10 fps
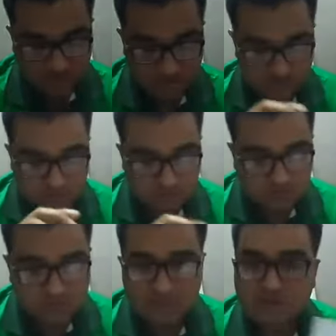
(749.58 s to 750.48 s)
so
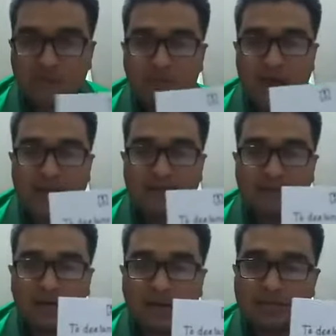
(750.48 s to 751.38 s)
this is the prime
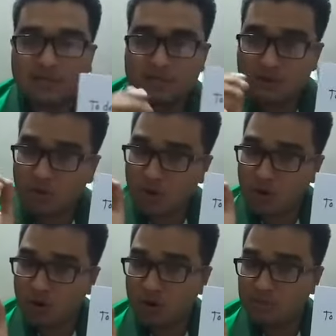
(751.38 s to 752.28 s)
this is one
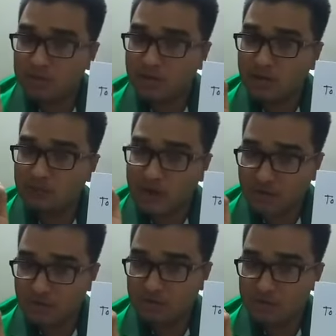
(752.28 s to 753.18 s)
of the
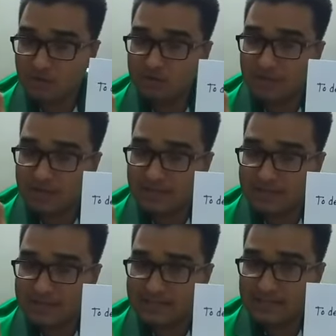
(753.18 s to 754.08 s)
functions of the
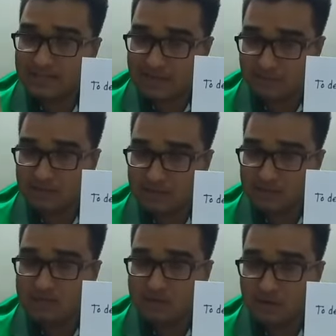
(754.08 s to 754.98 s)
election
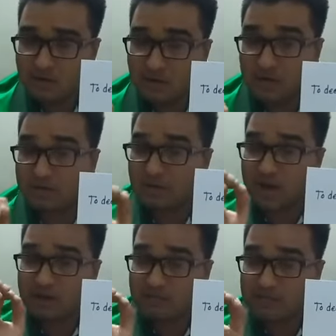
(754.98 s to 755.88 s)
commissions. Okay, so
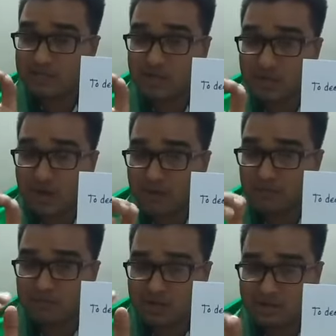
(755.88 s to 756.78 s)
at first you have
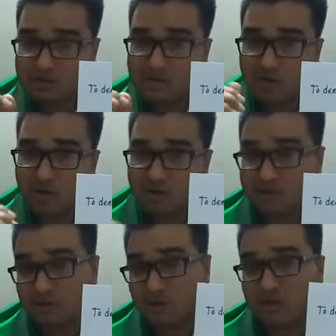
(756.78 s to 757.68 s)
to understand what is
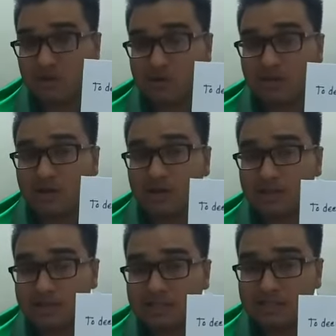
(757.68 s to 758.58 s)
called the
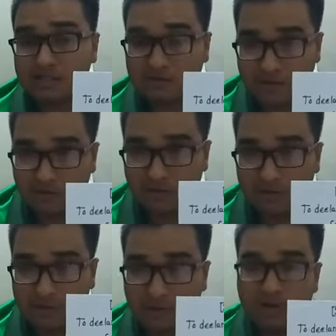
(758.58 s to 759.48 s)
election schedule.
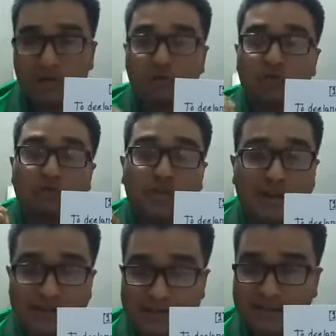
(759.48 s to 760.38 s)
To
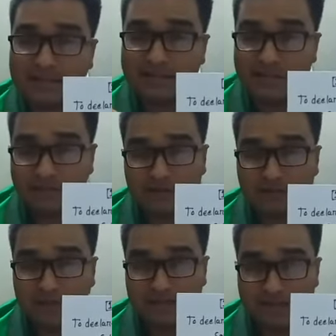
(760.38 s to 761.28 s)
declare the date of
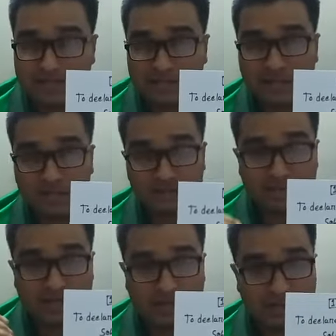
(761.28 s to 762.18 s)
the election, to
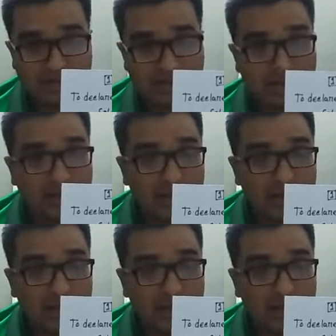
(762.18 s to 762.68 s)
declare the